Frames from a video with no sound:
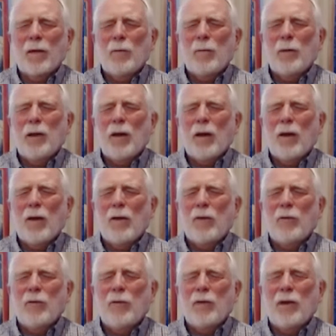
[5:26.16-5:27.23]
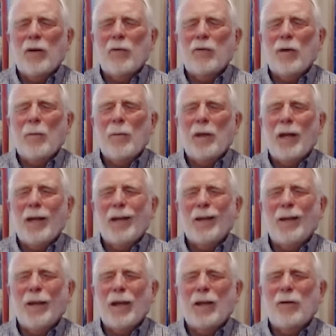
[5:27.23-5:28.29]
because it is emanating
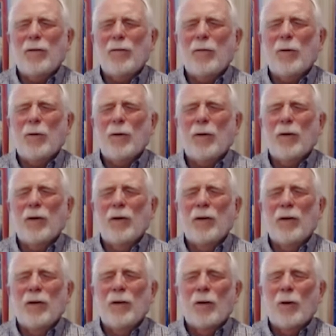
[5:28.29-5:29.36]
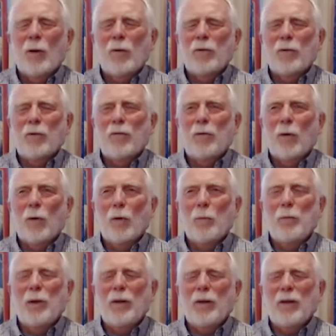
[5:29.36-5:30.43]
light for over 4
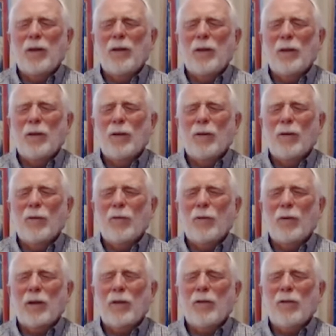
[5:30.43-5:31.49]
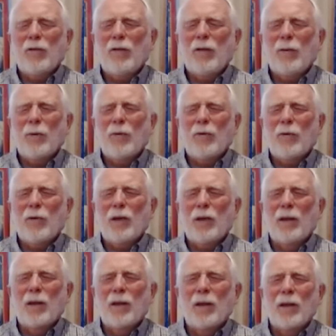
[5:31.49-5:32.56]
billion years continuously.
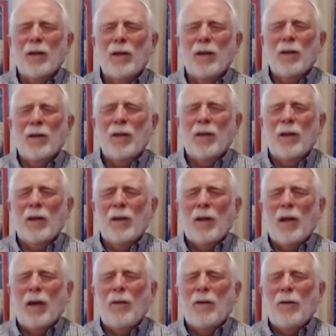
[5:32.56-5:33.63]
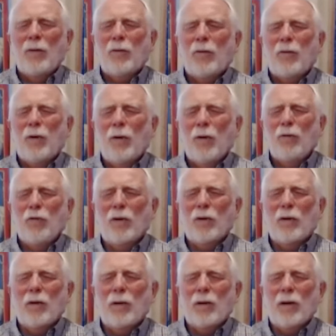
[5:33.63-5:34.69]
And this
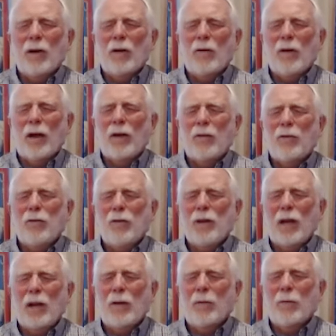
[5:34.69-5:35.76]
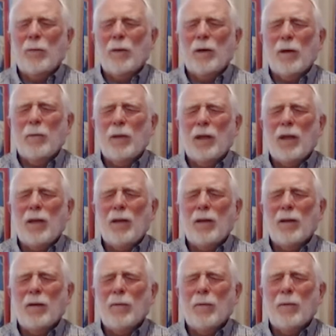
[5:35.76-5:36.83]
fusion of hydrogen atoms becoming
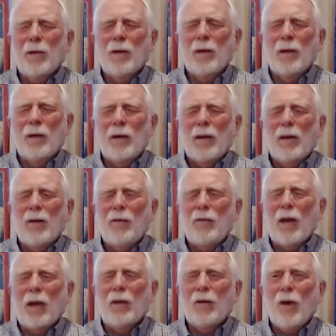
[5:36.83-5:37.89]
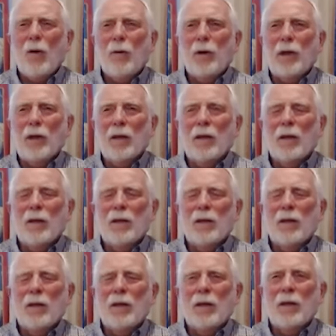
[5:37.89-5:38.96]
helium is ongoing.
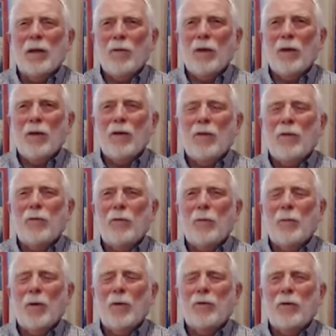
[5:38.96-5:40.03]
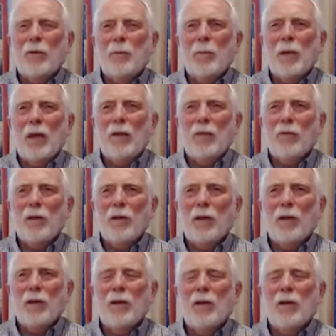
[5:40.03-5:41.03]
It is the most amazing